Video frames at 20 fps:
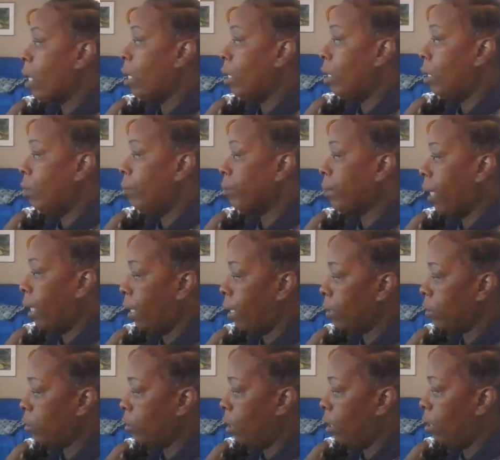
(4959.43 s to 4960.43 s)
Um,
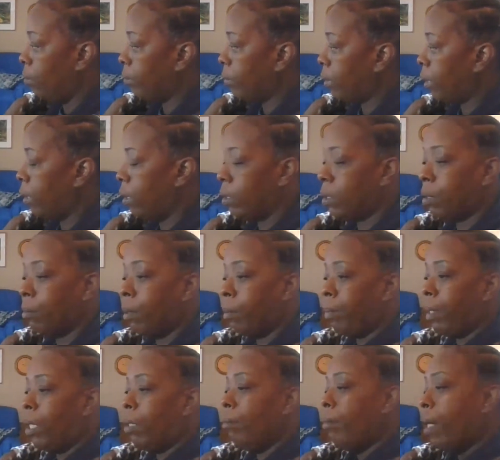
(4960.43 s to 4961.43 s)
guys, I'm um, tell you something
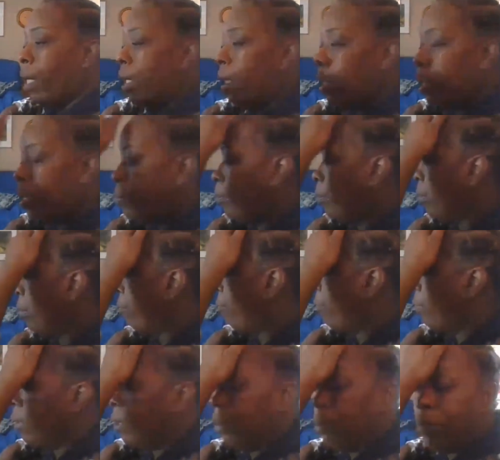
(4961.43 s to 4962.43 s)
about my ex
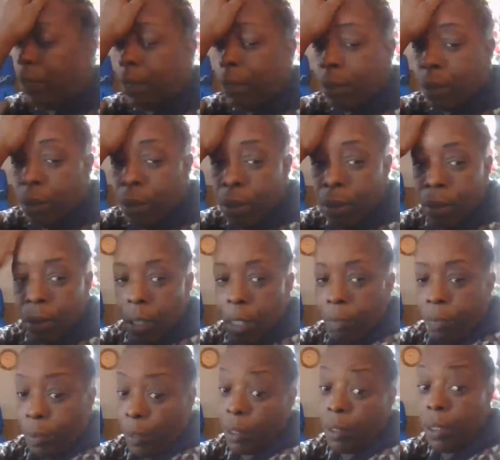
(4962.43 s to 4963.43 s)
boyfriend to be.
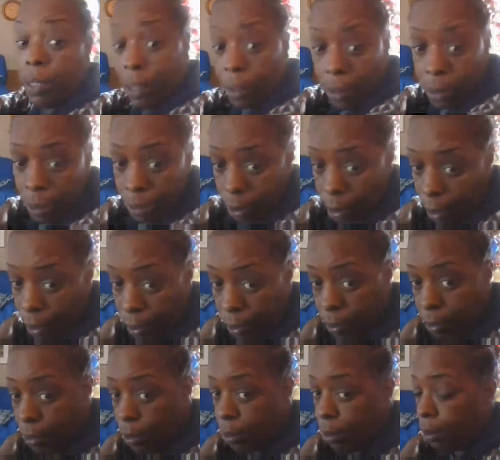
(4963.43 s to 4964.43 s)
I'm gonna ditch his
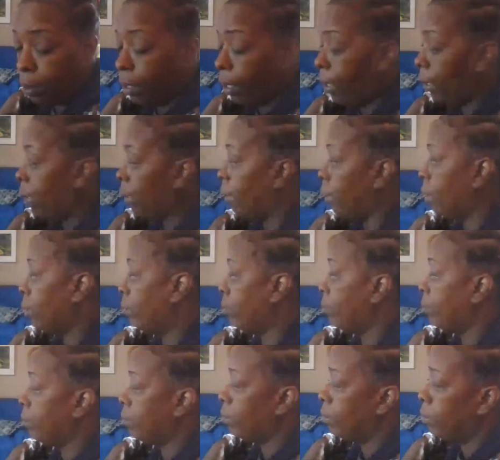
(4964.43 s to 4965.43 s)
ass, honey. I am.
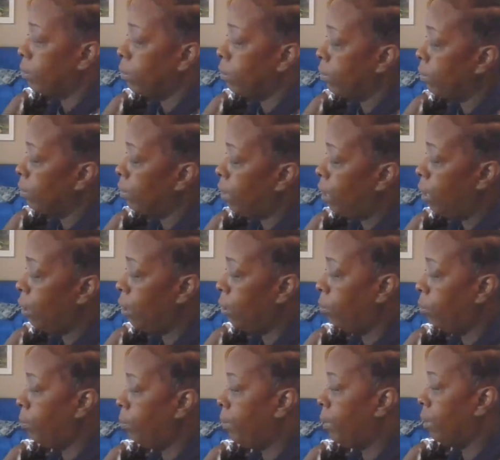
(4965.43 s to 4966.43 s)
I know
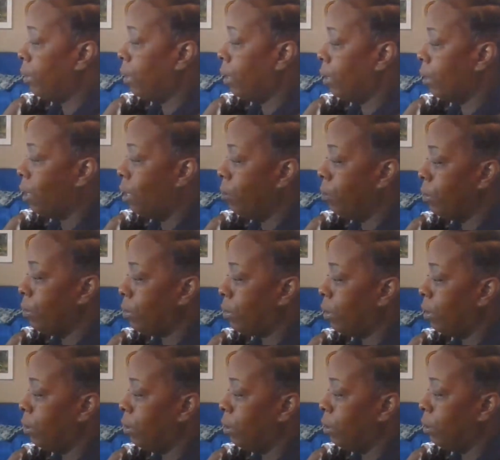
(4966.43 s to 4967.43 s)
we've been together almost
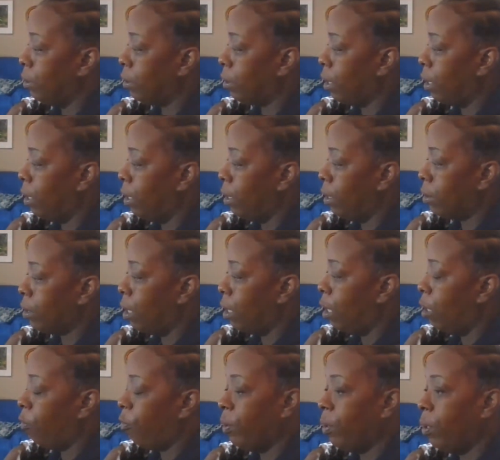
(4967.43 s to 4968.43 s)
10 years, guys,
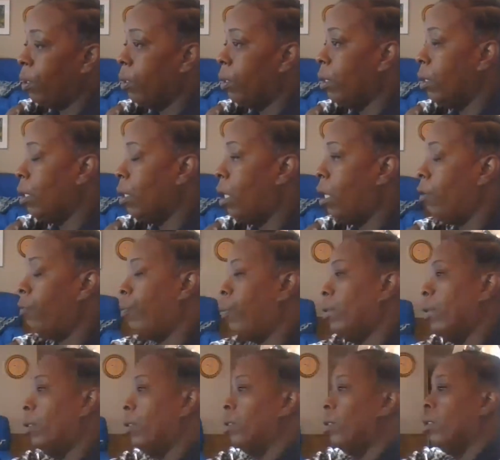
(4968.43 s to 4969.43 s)
off and on, off
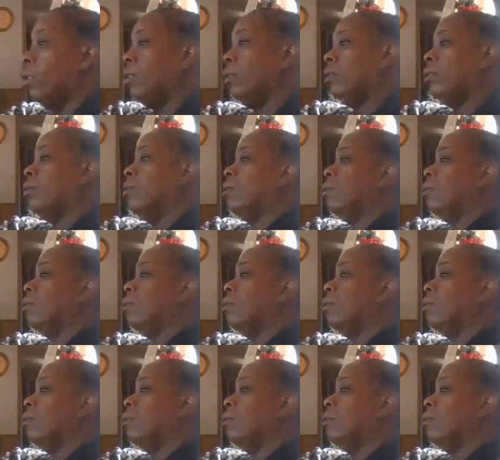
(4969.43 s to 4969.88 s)
and on.